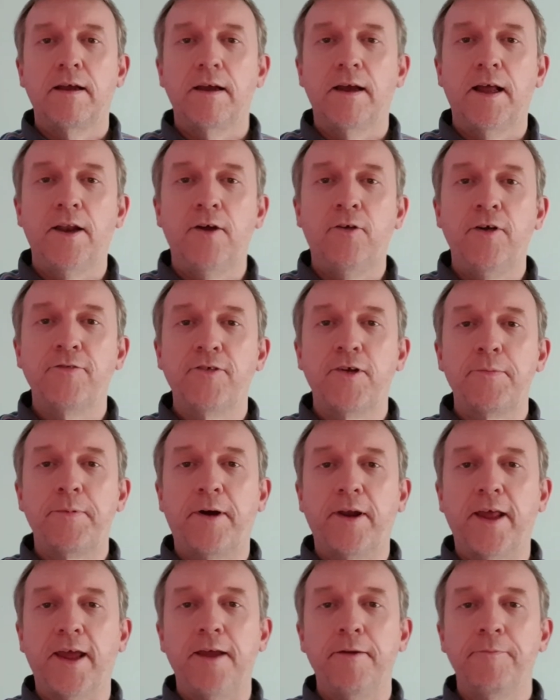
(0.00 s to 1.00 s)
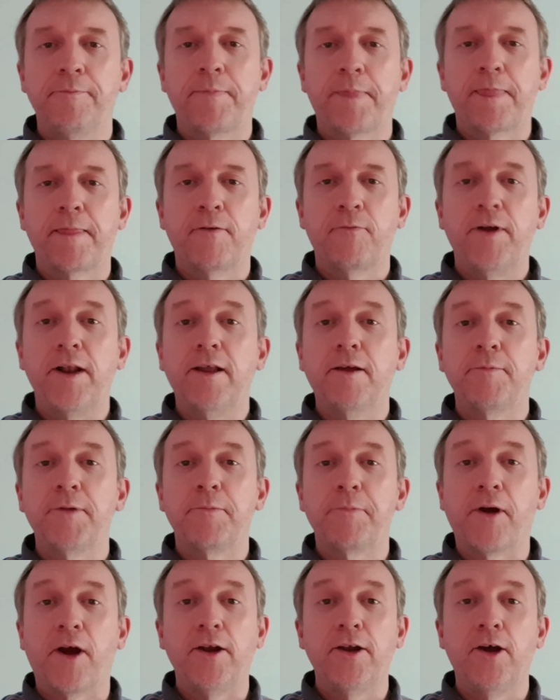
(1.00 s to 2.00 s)
Hello, everybody. Welcome to
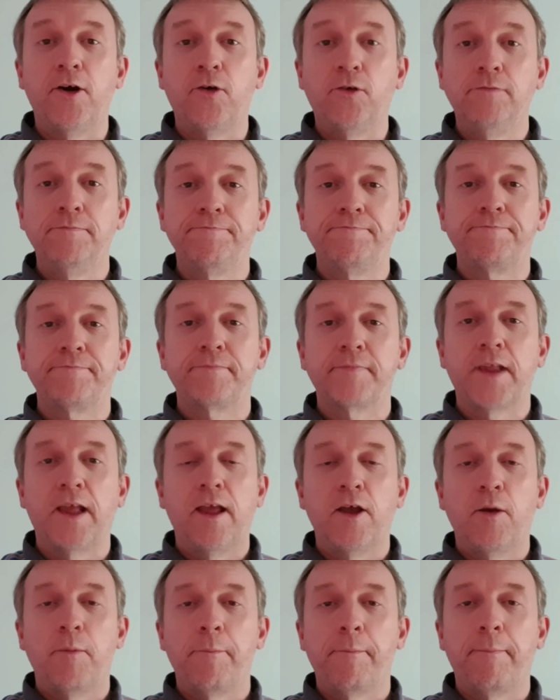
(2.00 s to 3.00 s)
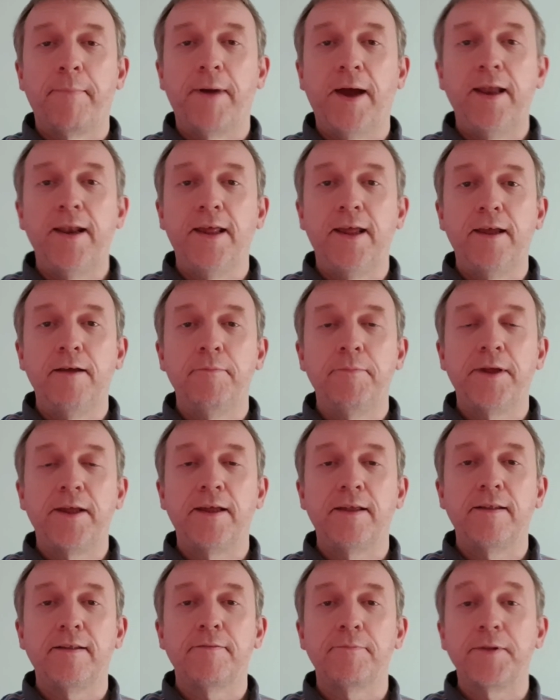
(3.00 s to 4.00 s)
Brownlow. My name
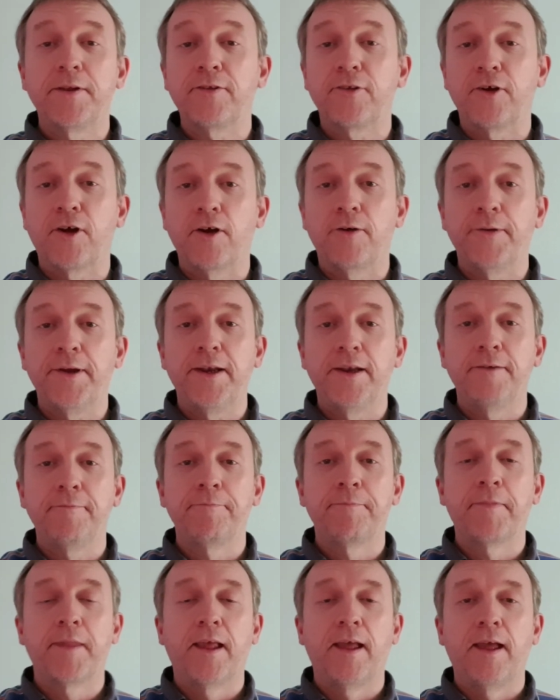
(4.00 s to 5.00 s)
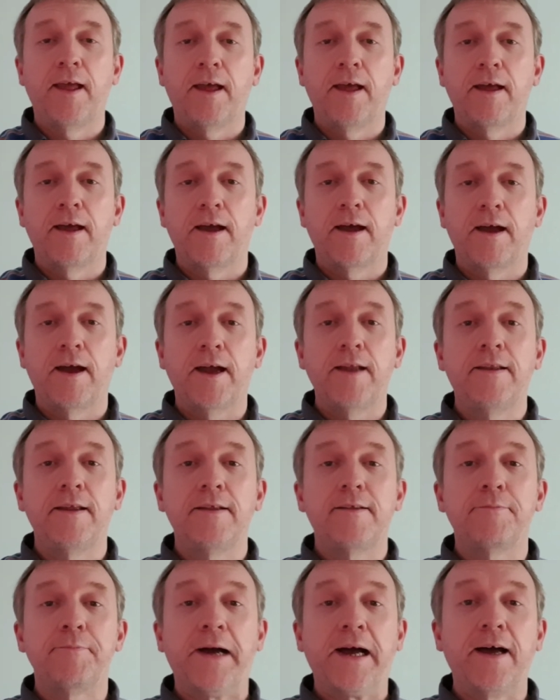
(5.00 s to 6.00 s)
is Mr. Irwin. I
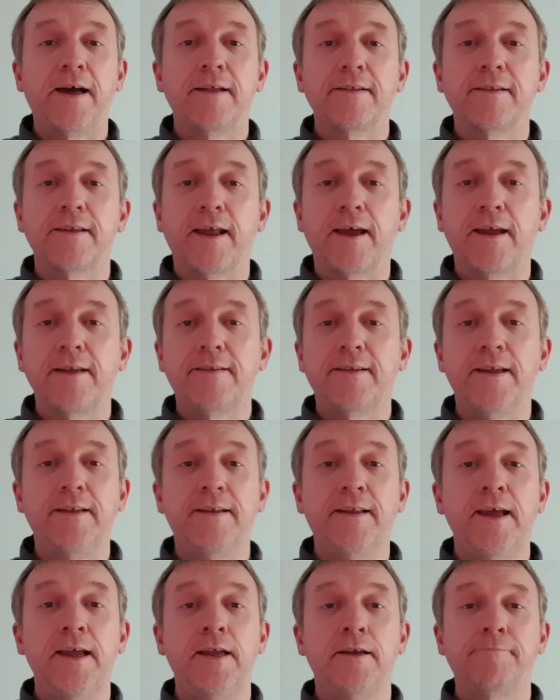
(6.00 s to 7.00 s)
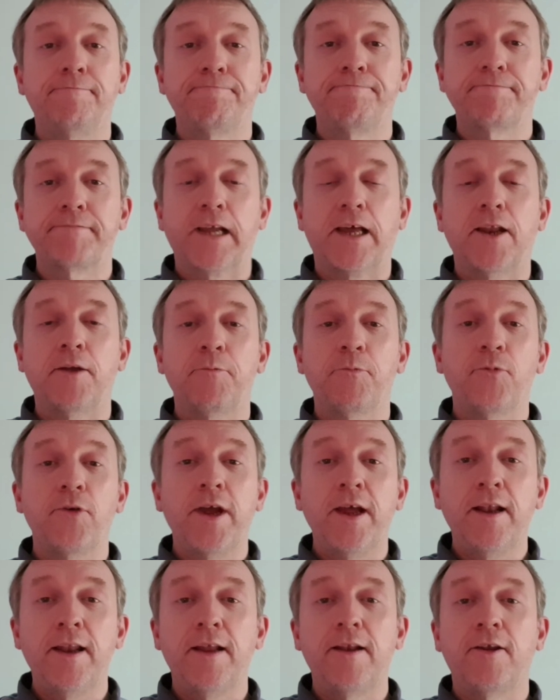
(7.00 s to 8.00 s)
teach maths and ICT, and I'm
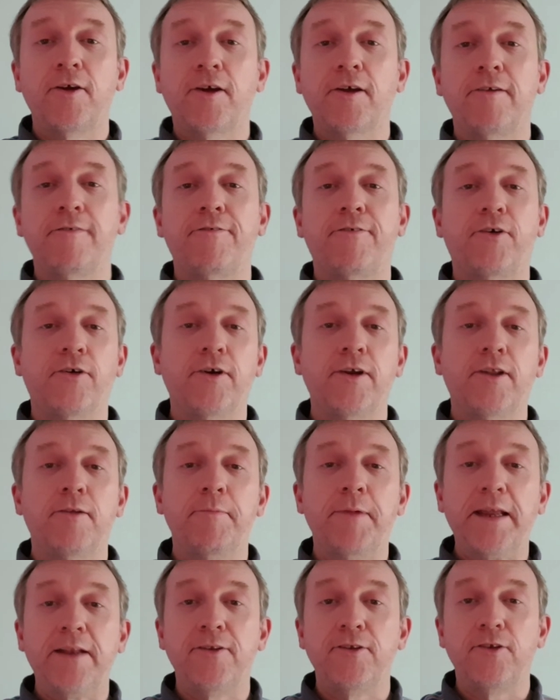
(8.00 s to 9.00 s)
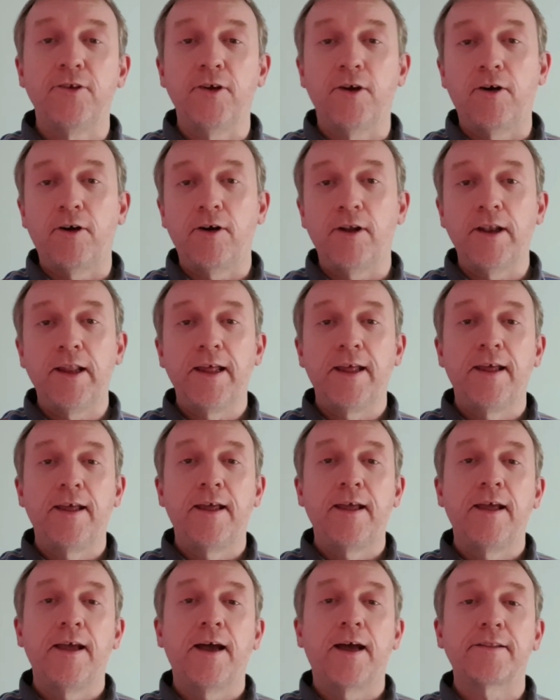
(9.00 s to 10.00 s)
really looking forward to meeting you all
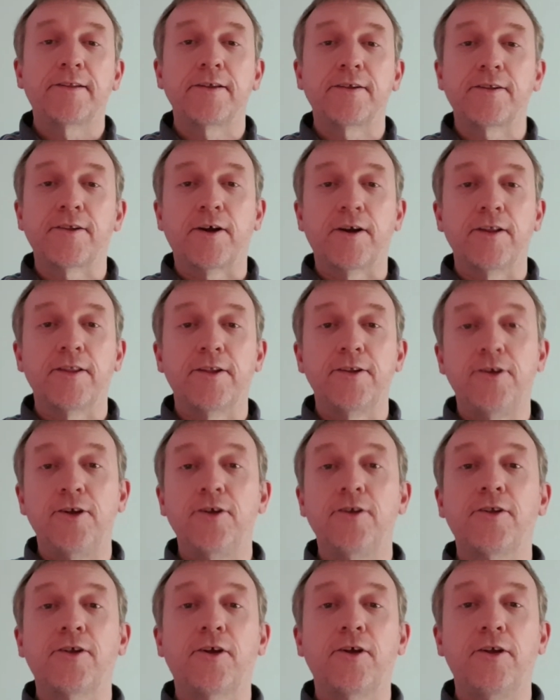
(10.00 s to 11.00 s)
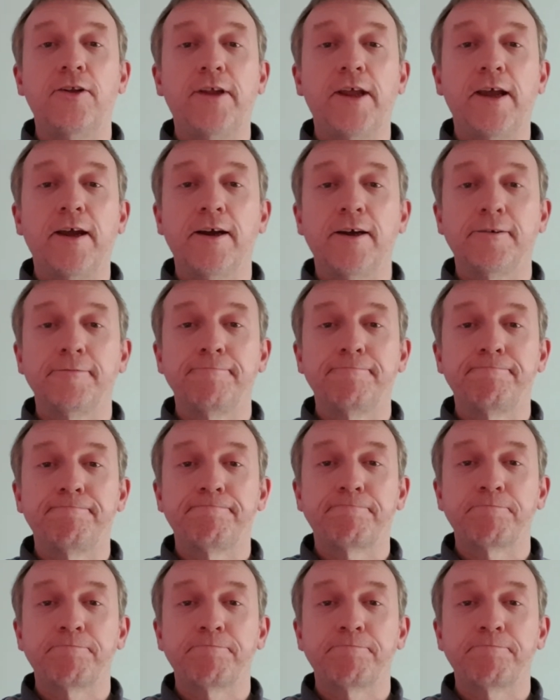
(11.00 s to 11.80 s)
at the start of the new school year.